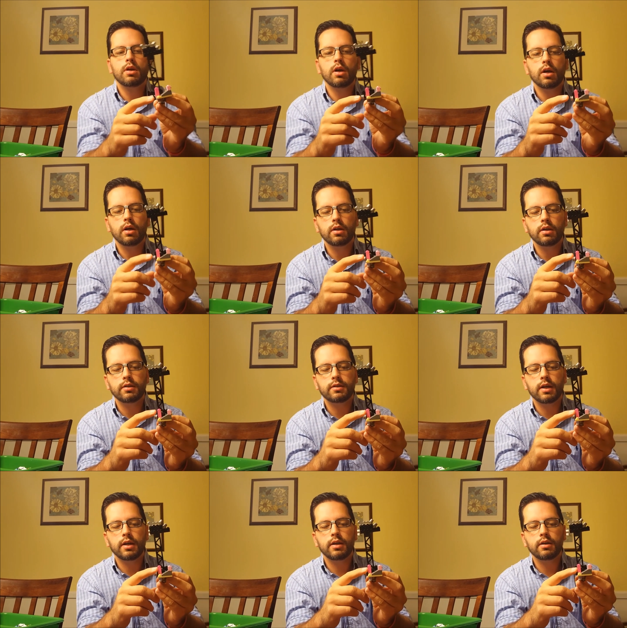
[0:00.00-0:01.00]
Uh,
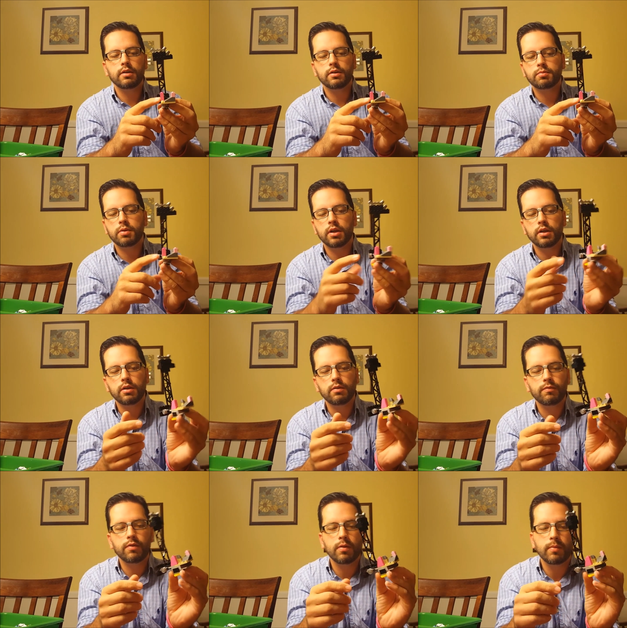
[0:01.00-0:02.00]
inside here, there's probably you
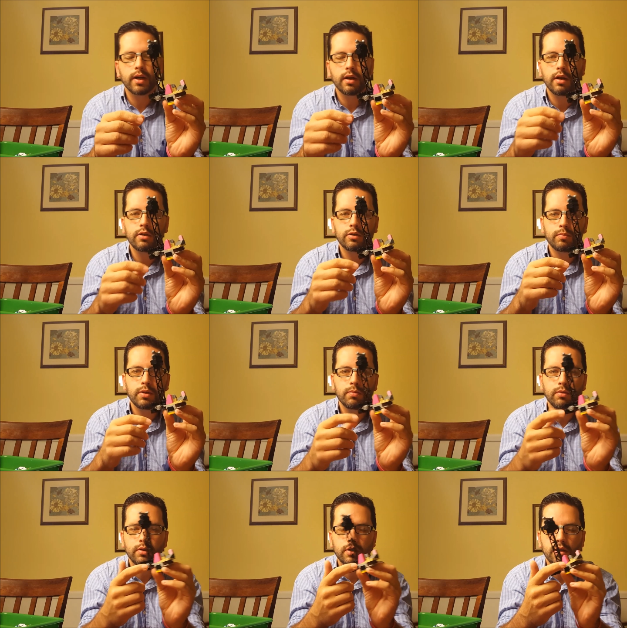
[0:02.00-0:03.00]
can fit about 100
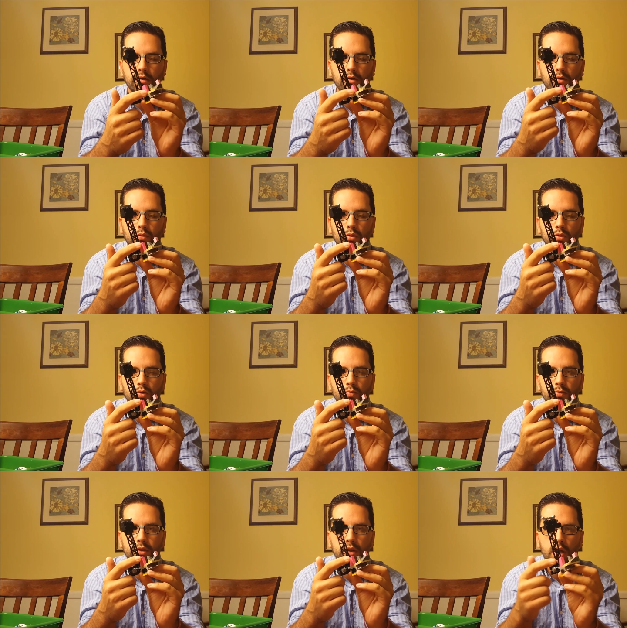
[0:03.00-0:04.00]
people. There's 100 little
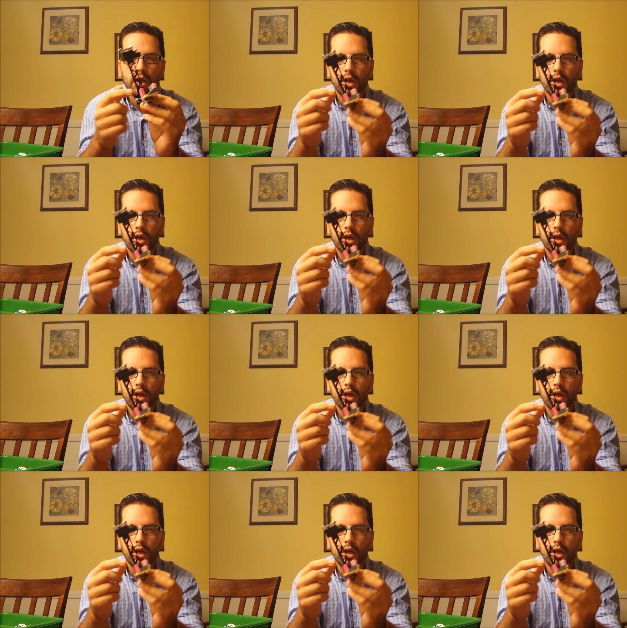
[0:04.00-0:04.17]
rooms.